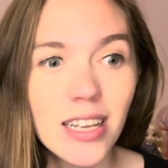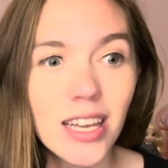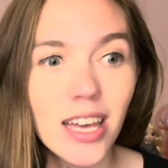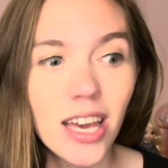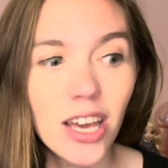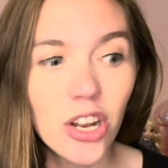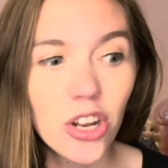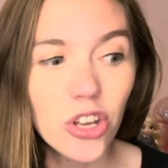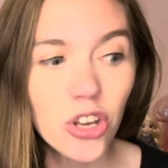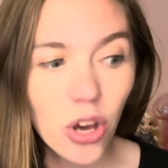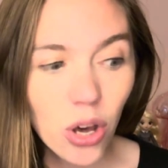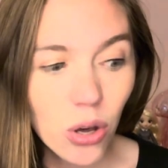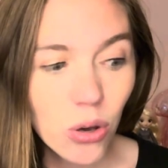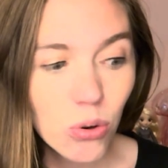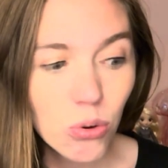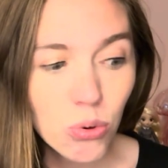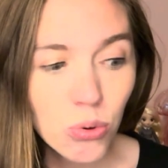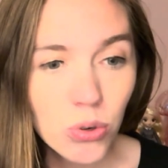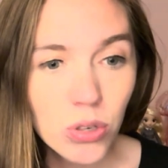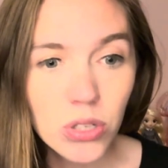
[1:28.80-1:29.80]
and
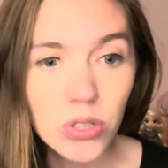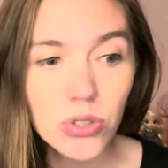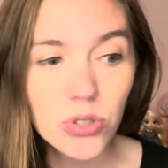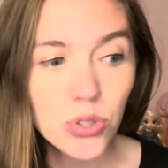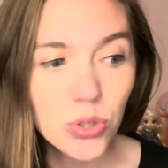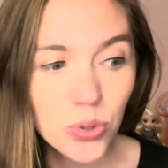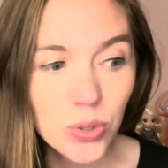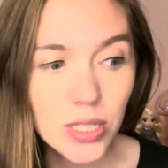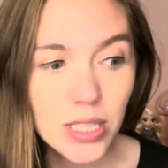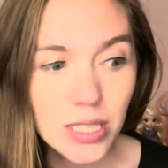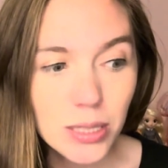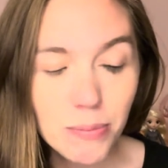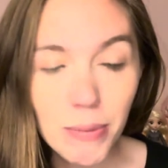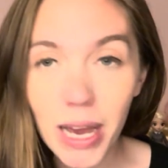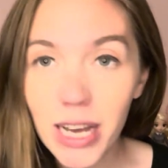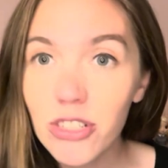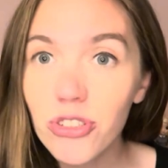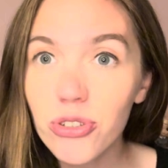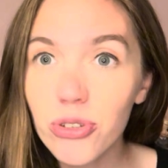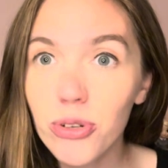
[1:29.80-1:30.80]
go to these
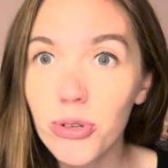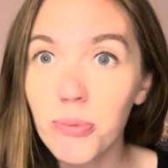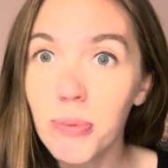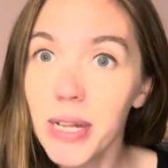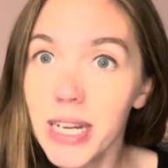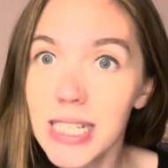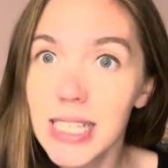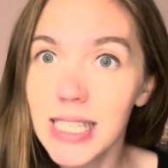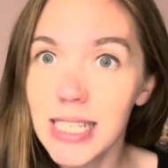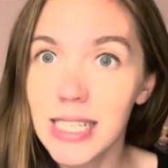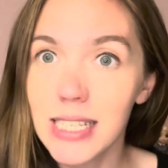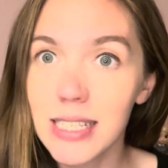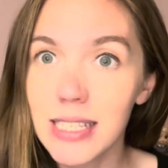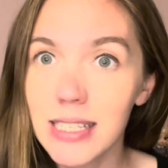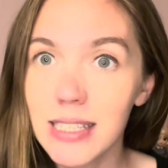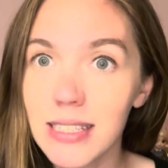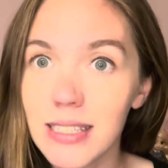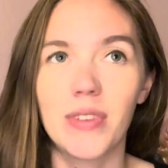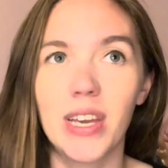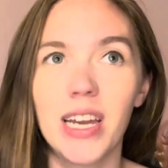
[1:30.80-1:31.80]
magical
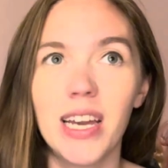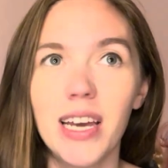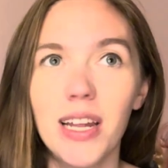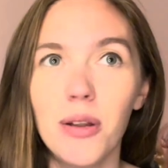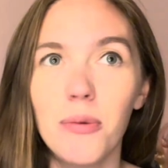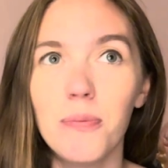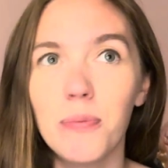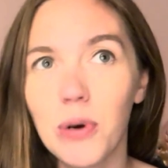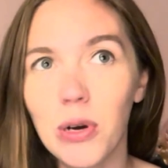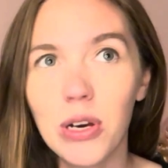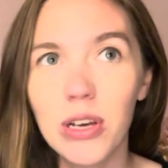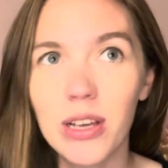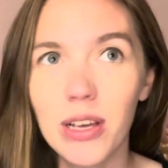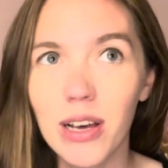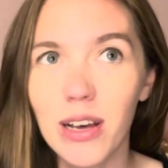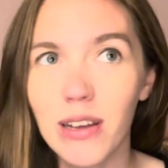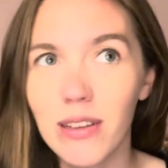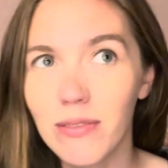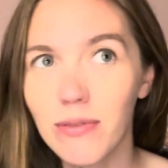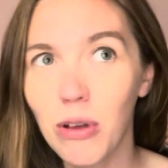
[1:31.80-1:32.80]
places. I had a book
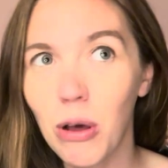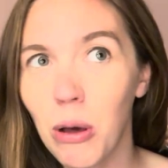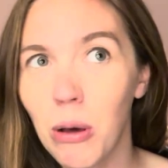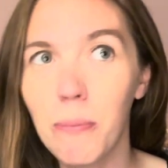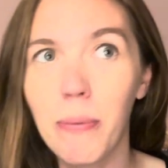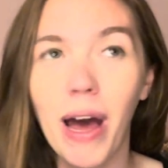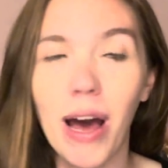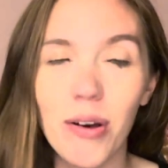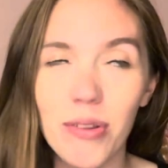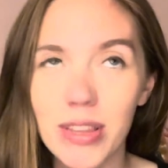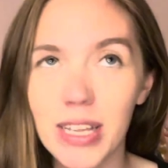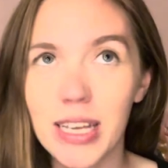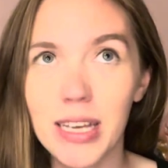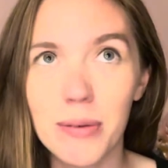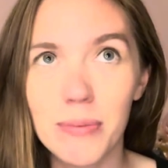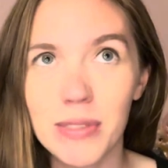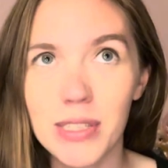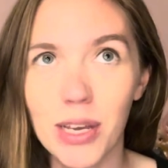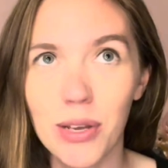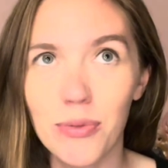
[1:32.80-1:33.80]
about the
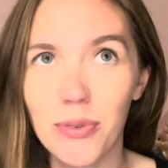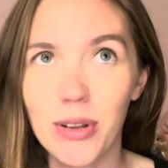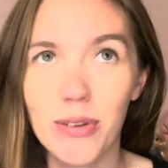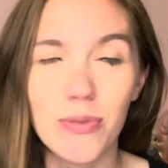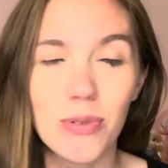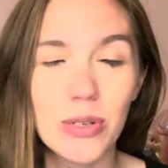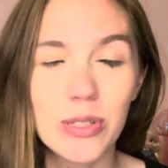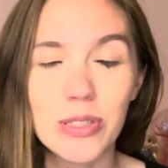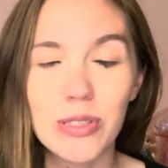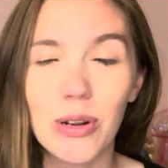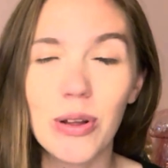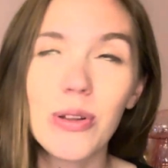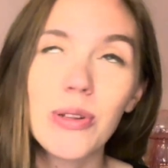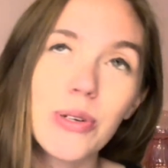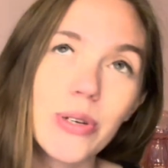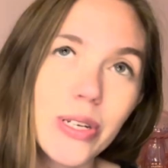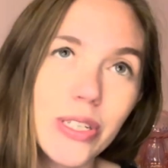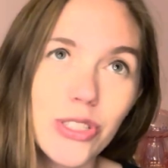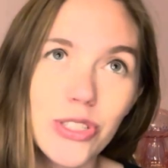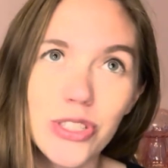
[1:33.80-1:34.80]
Amazon rainforest and all the
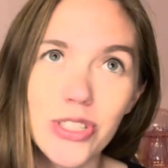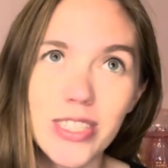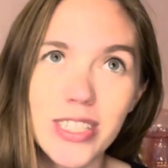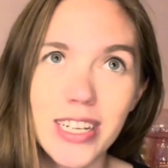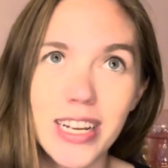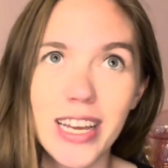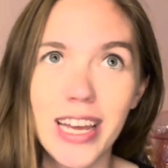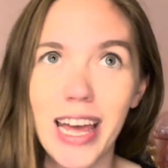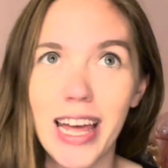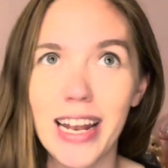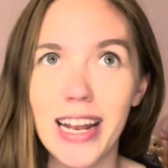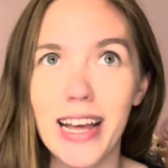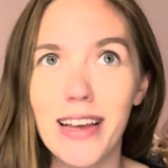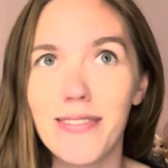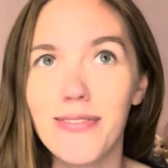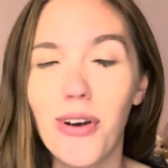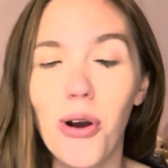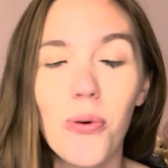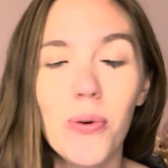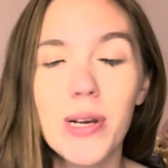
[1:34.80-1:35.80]
creatures in it, and I've
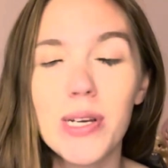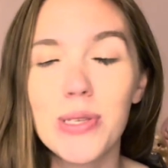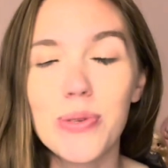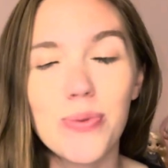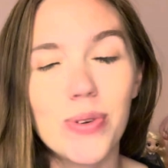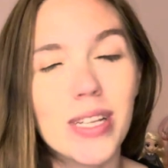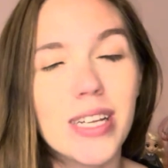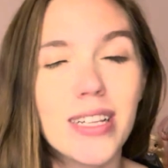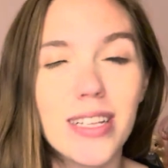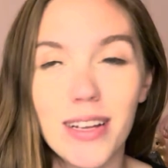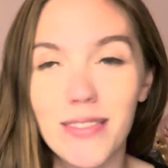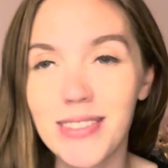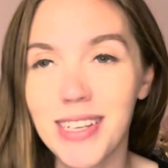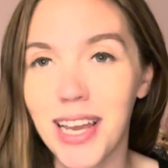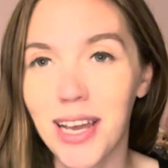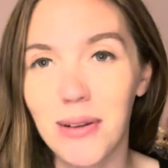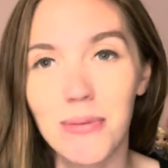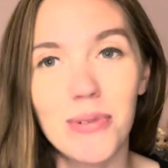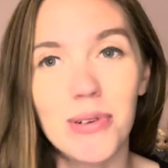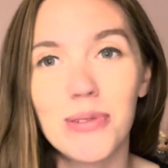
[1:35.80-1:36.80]
always really loved
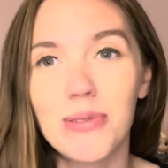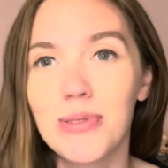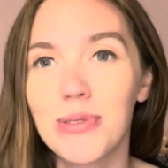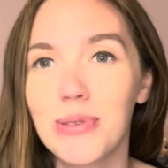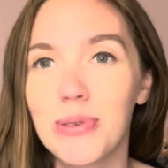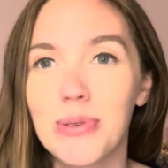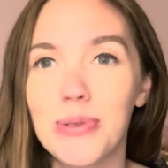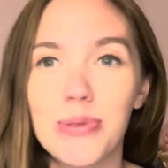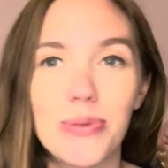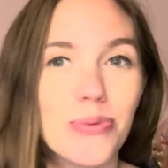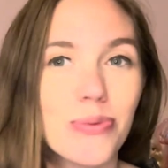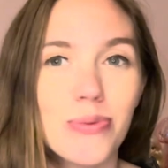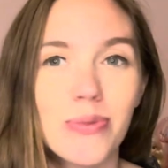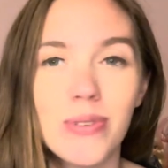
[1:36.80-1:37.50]
animals, so it was